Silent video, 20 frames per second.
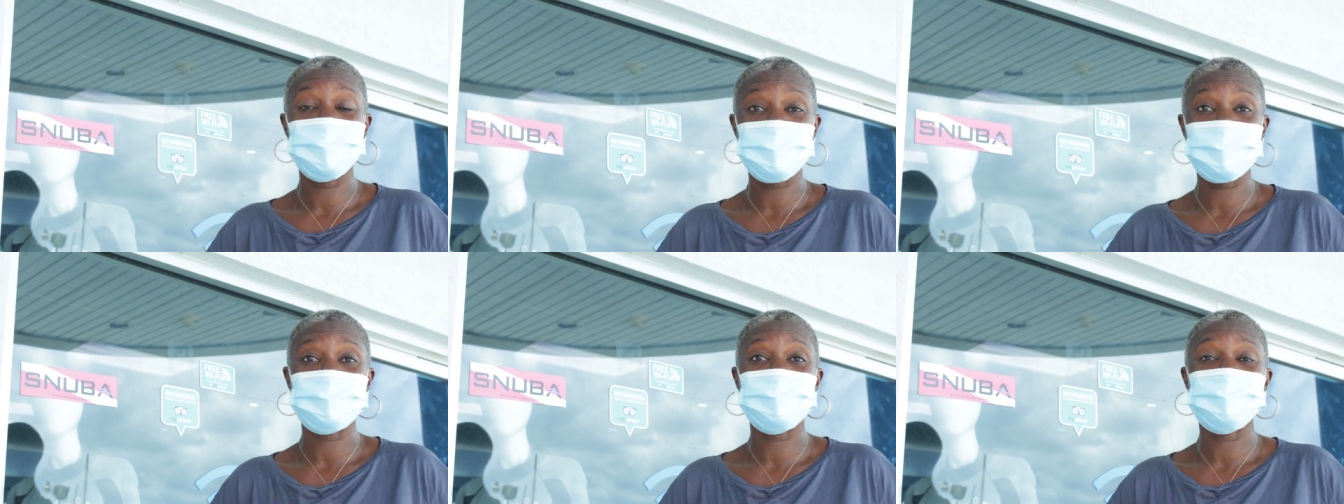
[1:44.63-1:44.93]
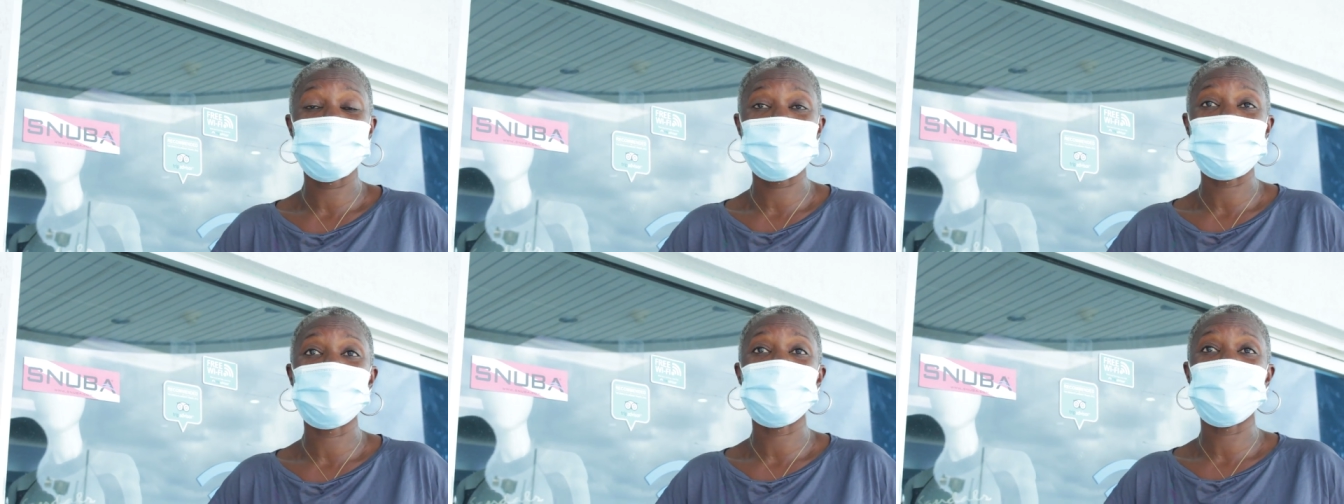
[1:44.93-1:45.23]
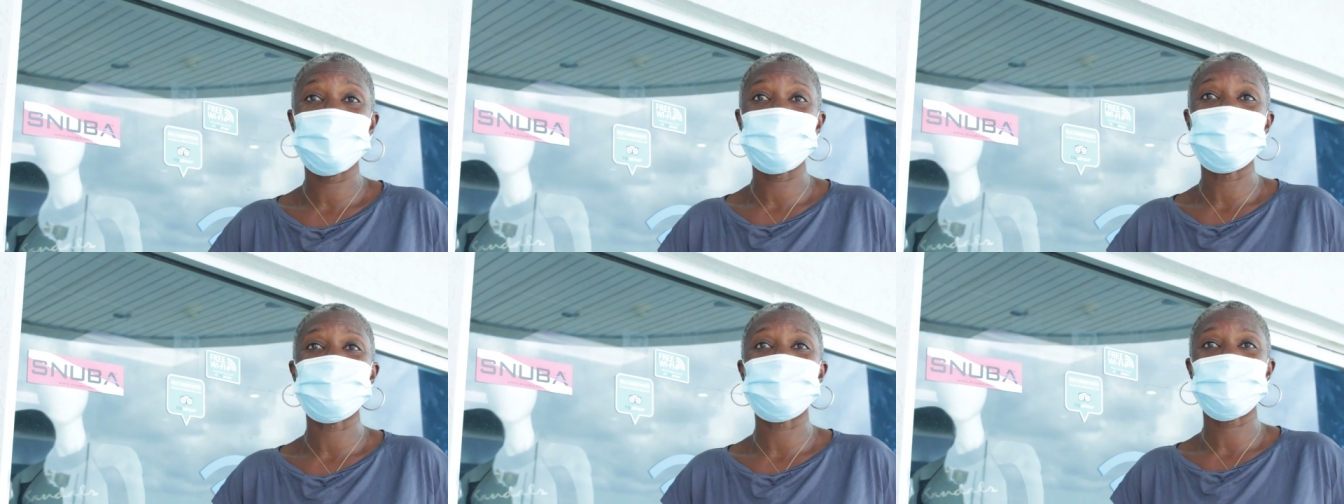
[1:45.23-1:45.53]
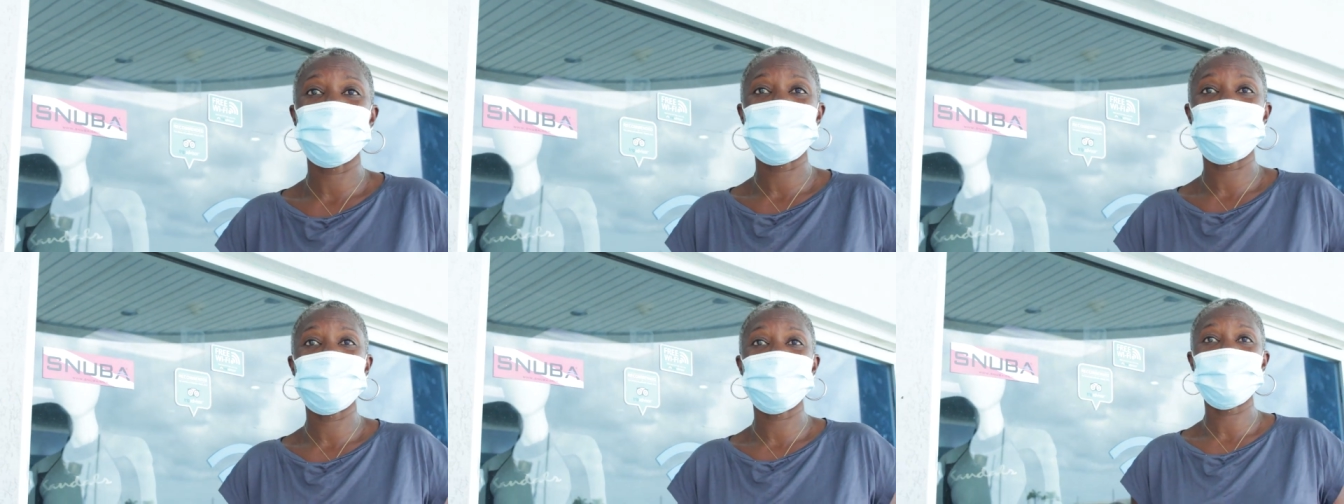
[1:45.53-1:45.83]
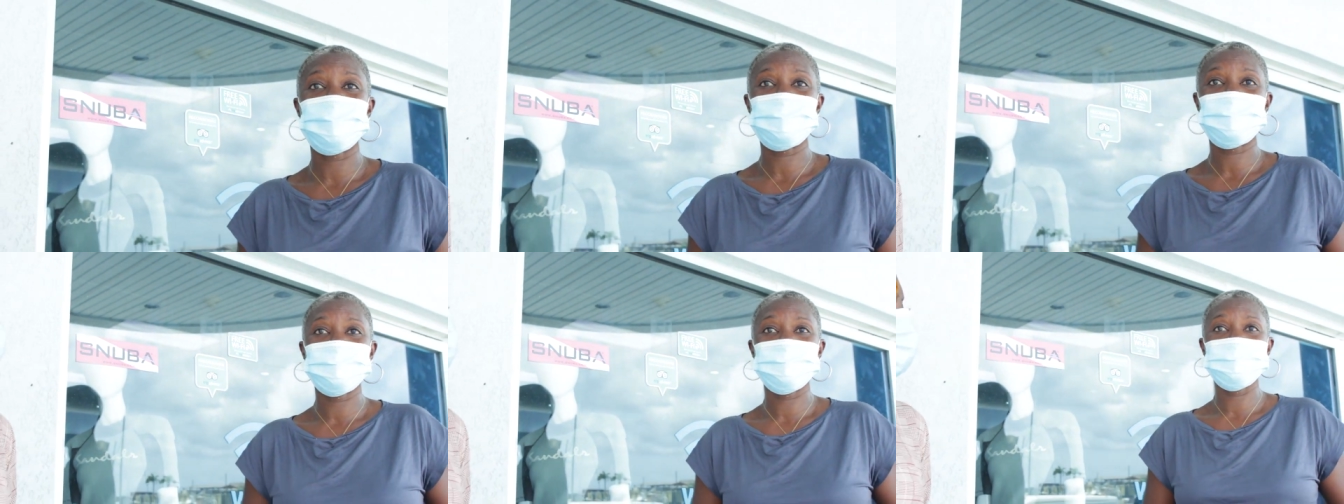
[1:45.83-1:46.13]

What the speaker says: It's a really good tour to do.